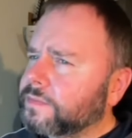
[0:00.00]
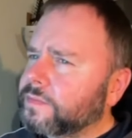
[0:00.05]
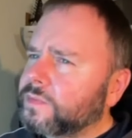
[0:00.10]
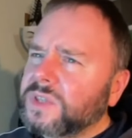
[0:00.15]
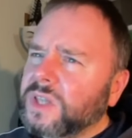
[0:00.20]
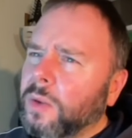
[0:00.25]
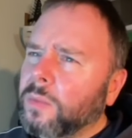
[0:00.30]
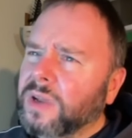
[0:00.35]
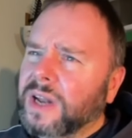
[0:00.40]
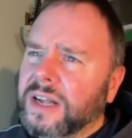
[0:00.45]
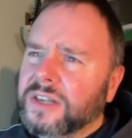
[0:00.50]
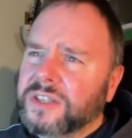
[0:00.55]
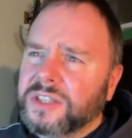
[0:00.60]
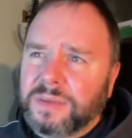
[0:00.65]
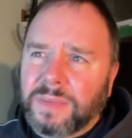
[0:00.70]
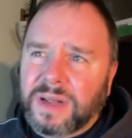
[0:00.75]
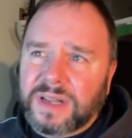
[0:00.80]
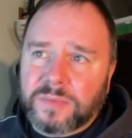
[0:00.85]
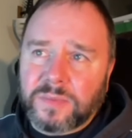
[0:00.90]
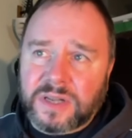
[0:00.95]
But actually,
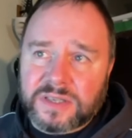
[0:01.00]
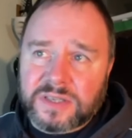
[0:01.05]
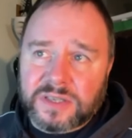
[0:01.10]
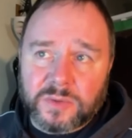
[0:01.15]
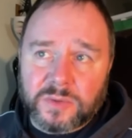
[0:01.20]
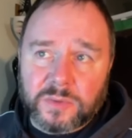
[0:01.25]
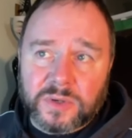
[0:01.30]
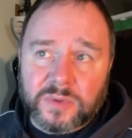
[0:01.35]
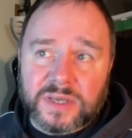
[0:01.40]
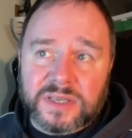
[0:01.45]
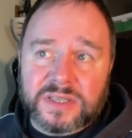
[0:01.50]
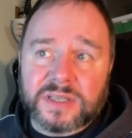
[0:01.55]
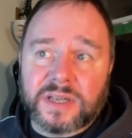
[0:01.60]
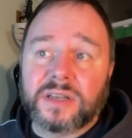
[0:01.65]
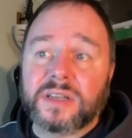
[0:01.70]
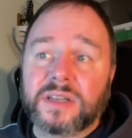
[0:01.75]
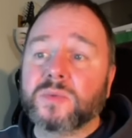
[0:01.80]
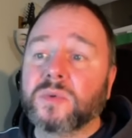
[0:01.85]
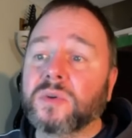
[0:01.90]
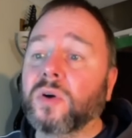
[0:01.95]
mathematically, what we are saying
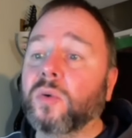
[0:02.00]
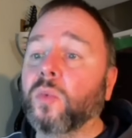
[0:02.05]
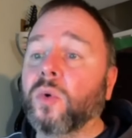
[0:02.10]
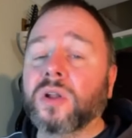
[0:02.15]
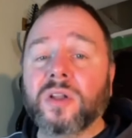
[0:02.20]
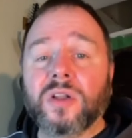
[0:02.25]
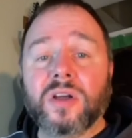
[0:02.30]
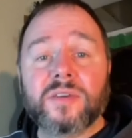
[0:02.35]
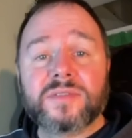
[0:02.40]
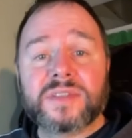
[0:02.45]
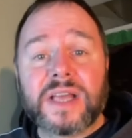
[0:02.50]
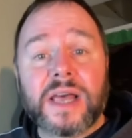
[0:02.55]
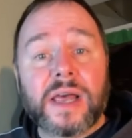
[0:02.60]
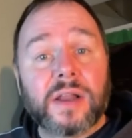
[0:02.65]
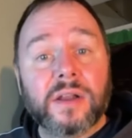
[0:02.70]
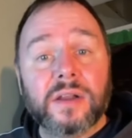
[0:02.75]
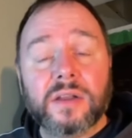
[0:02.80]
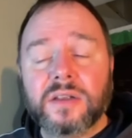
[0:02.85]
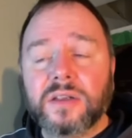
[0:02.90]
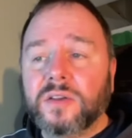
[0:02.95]
is we've got one lot of 10,
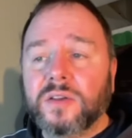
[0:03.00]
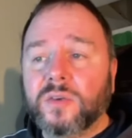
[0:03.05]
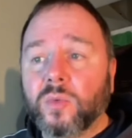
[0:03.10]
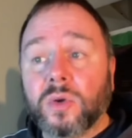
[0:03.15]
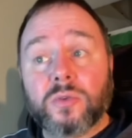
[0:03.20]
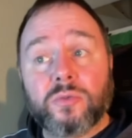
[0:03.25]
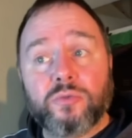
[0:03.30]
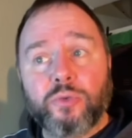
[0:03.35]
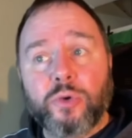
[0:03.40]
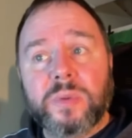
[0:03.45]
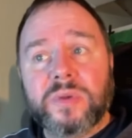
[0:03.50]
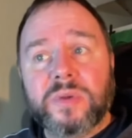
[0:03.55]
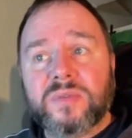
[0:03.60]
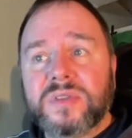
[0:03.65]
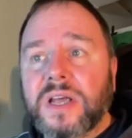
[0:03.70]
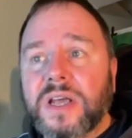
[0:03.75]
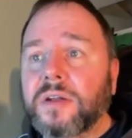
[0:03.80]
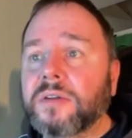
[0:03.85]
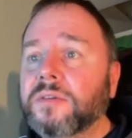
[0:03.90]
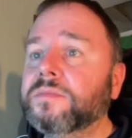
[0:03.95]
one group of
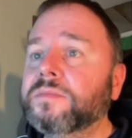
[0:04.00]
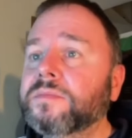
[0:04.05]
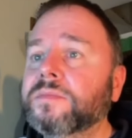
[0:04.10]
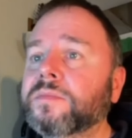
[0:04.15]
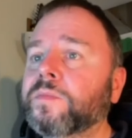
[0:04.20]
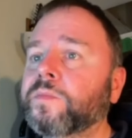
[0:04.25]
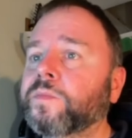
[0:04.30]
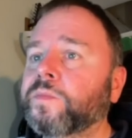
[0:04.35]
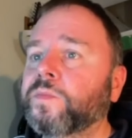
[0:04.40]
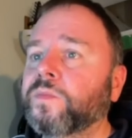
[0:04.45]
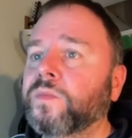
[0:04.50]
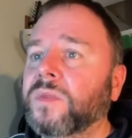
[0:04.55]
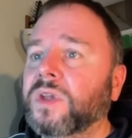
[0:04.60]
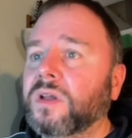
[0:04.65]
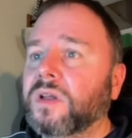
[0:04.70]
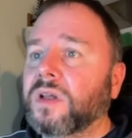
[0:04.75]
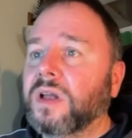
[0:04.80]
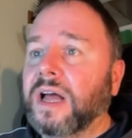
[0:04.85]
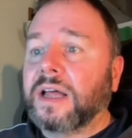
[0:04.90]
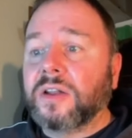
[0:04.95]
10,
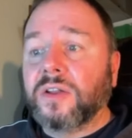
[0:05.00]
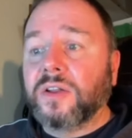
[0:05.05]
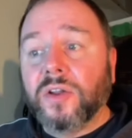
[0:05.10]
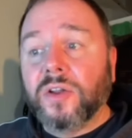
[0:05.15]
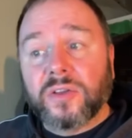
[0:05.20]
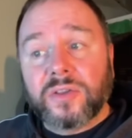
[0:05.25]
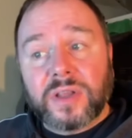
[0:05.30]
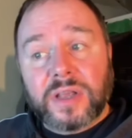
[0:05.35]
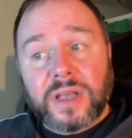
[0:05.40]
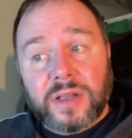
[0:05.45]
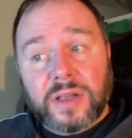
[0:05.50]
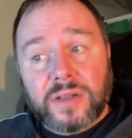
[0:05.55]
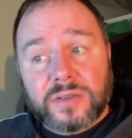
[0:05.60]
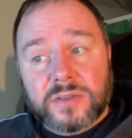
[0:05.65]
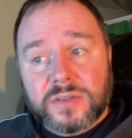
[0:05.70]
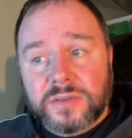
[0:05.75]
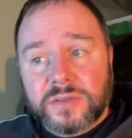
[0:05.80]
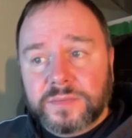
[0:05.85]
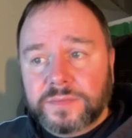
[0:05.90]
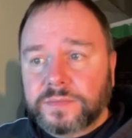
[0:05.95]
and nothing else.
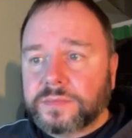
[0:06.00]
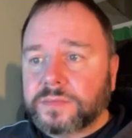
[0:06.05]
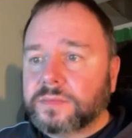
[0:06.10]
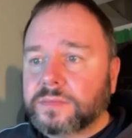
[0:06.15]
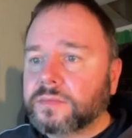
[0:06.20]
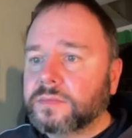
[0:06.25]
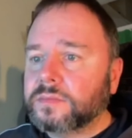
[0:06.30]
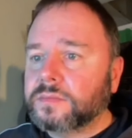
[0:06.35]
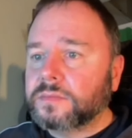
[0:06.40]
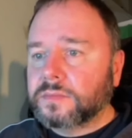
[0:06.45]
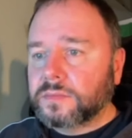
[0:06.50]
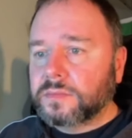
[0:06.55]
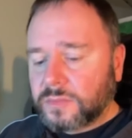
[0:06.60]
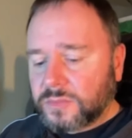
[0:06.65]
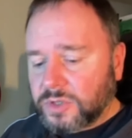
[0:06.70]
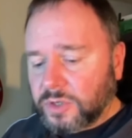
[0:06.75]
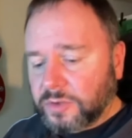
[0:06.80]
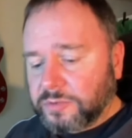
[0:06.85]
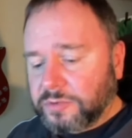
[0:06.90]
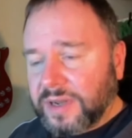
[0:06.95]
So
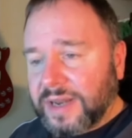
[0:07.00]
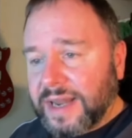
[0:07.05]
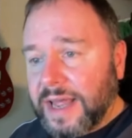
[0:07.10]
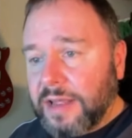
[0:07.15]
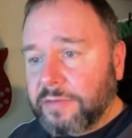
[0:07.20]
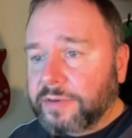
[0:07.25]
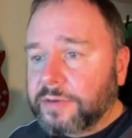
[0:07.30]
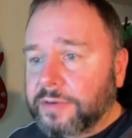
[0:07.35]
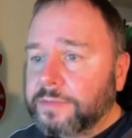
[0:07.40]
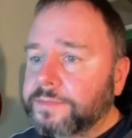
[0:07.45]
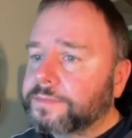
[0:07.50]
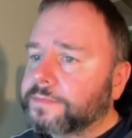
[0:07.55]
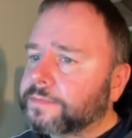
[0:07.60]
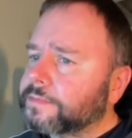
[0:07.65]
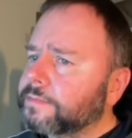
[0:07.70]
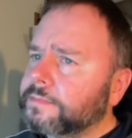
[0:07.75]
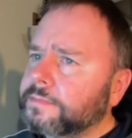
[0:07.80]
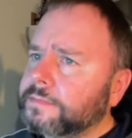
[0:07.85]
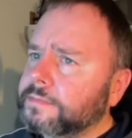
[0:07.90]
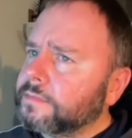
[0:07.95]
for 11,
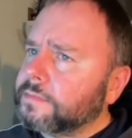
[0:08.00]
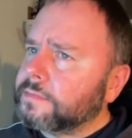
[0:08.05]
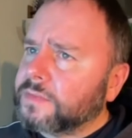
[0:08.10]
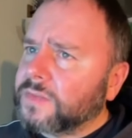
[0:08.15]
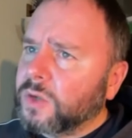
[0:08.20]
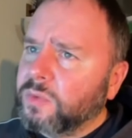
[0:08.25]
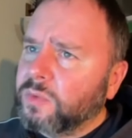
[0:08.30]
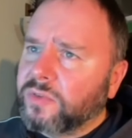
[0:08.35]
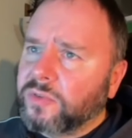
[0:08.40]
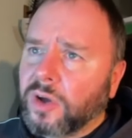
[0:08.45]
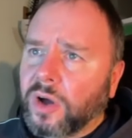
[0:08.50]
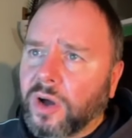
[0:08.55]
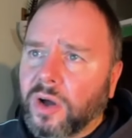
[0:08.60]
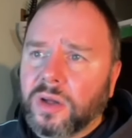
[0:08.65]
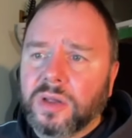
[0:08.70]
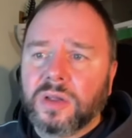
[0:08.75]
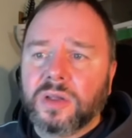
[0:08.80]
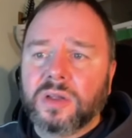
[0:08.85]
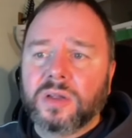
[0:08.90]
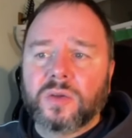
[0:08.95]
we've got
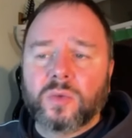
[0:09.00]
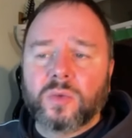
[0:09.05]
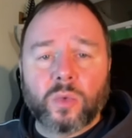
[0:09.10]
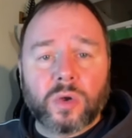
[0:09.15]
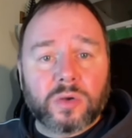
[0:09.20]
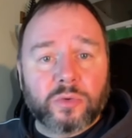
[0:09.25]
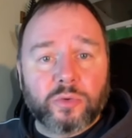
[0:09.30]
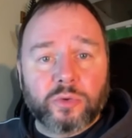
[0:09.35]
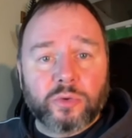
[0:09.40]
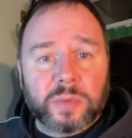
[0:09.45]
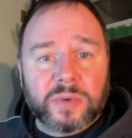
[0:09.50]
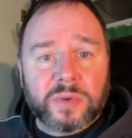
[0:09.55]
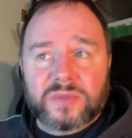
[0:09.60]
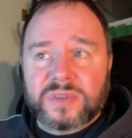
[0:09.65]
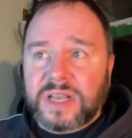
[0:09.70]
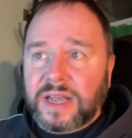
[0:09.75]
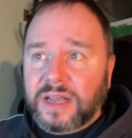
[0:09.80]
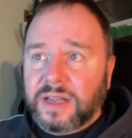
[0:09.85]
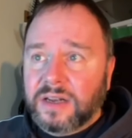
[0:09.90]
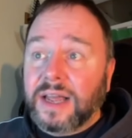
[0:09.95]
one group of
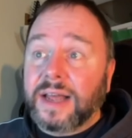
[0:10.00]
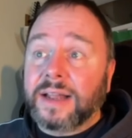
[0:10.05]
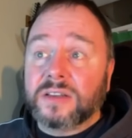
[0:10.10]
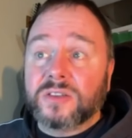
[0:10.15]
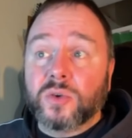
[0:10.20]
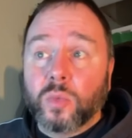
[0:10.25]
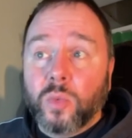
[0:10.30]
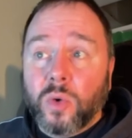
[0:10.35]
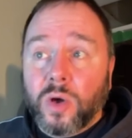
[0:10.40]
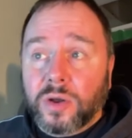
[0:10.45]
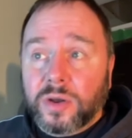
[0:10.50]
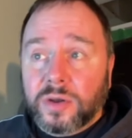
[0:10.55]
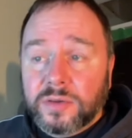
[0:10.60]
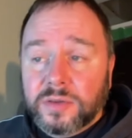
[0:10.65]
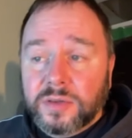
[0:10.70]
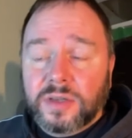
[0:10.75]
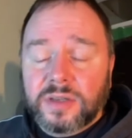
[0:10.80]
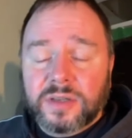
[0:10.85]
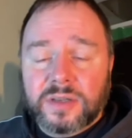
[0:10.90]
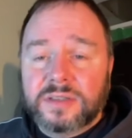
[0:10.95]
10 and a 1.
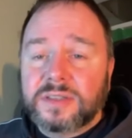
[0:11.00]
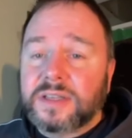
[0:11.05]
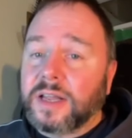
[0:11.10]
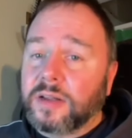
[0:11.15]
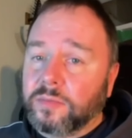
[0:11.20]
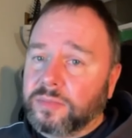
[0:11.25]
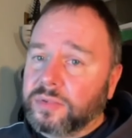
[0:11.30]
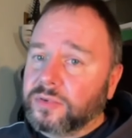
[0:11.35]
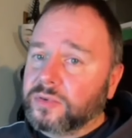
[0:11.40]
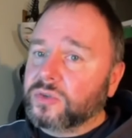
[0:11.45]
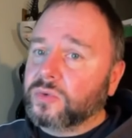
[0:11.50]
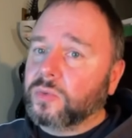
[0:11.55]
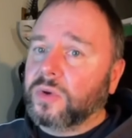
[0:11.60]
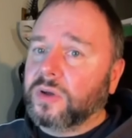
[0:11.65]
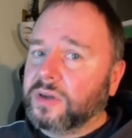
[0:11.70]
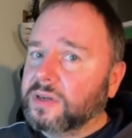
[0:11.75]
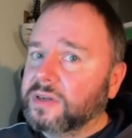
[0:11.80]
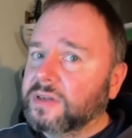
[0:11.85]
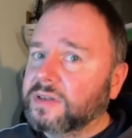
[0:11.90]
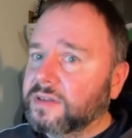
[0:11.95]
10 plus
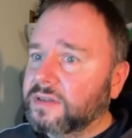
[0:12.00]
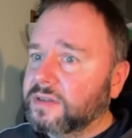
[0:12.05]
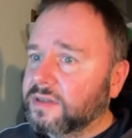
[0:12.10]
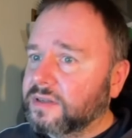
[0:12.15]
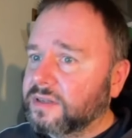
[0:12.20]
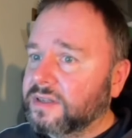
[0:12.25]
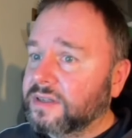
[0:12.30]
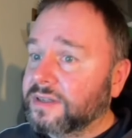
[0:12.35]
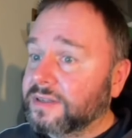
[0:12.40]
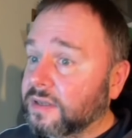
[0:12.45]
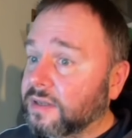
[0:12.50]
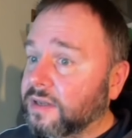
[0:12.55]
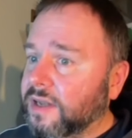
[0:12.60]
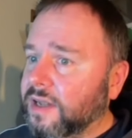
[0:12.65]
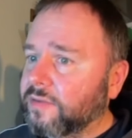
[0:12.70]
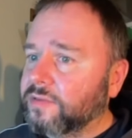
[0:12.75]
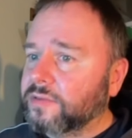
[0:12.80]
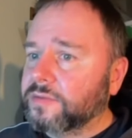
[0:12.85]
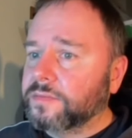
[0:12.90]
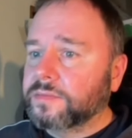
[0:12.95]
1 is 11.